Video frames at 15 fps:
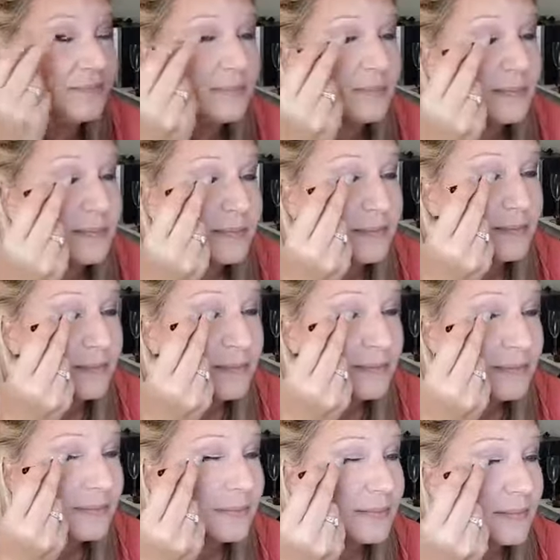
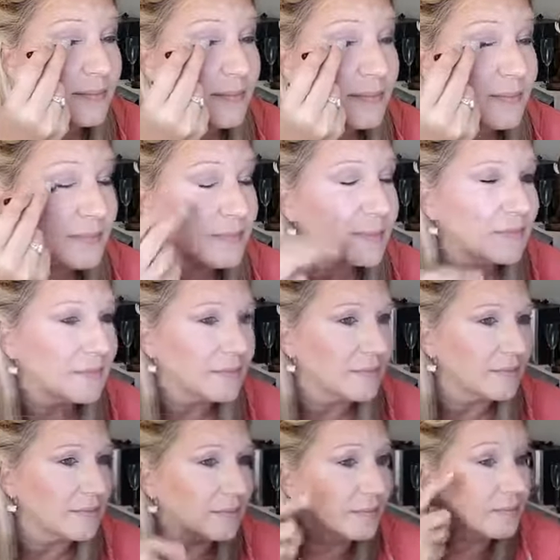
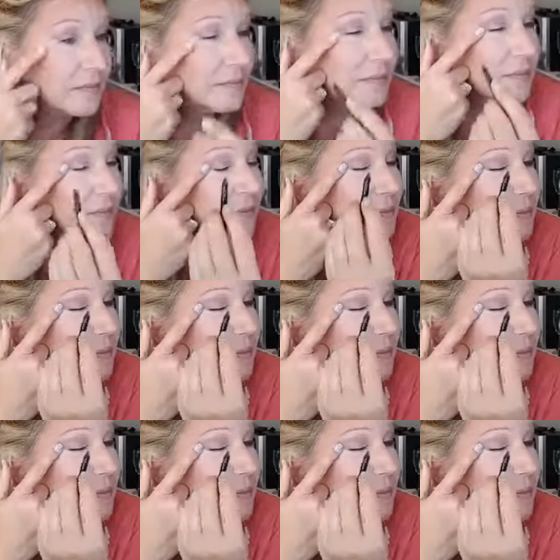[no speech]